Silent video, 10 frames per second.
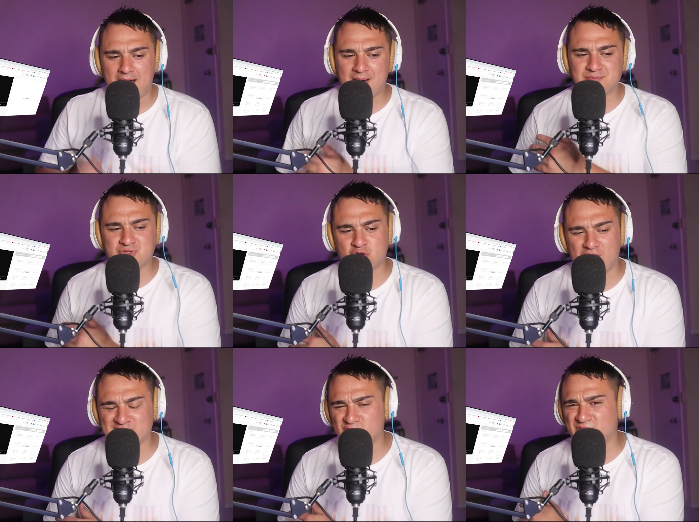I'm
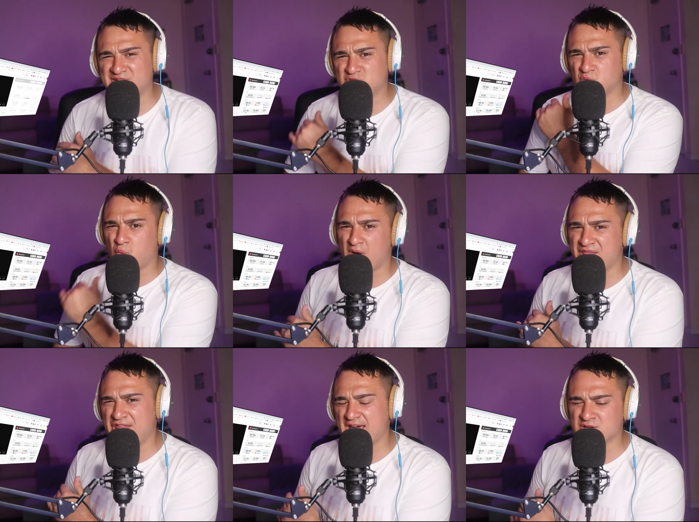trying to reach to
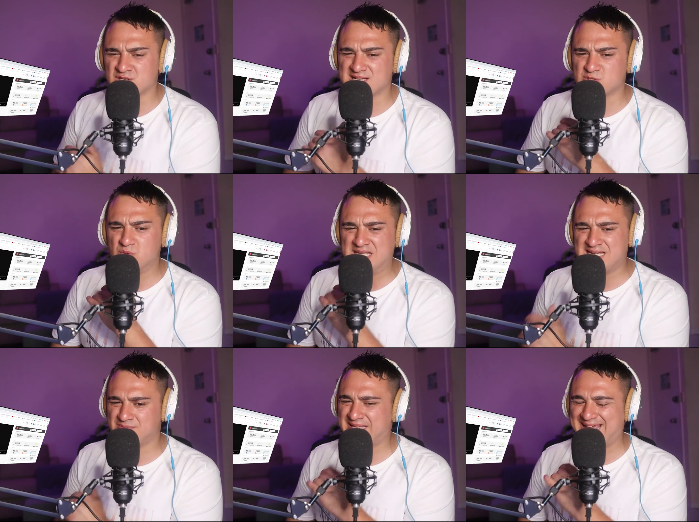1,000. Let's we
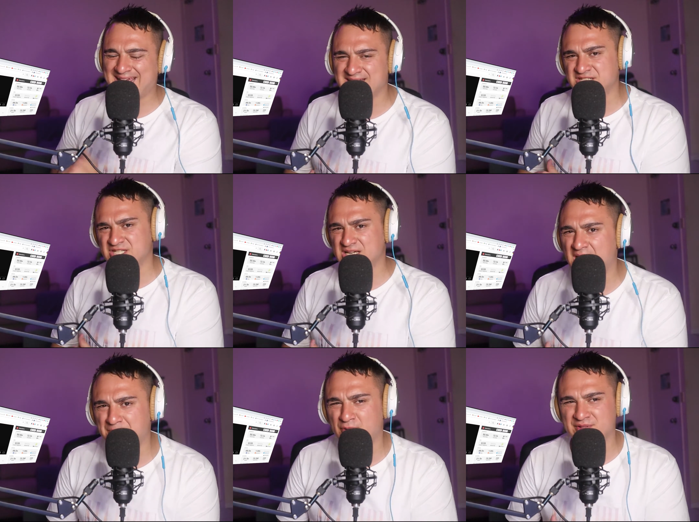keep the
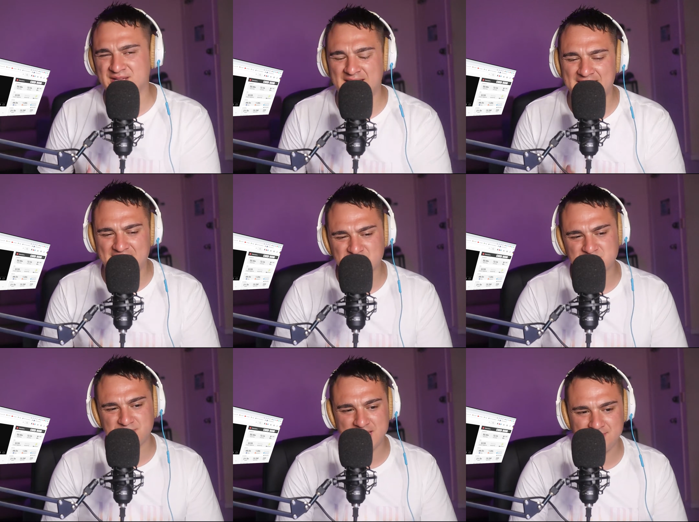energy up on the
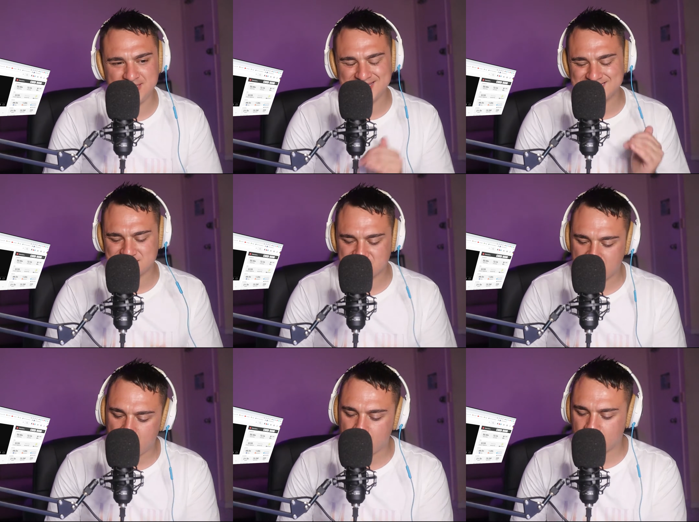house, baby. Let's
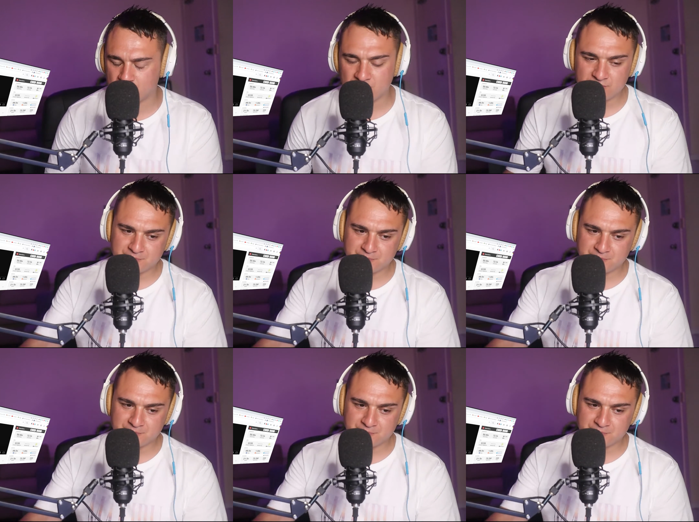go.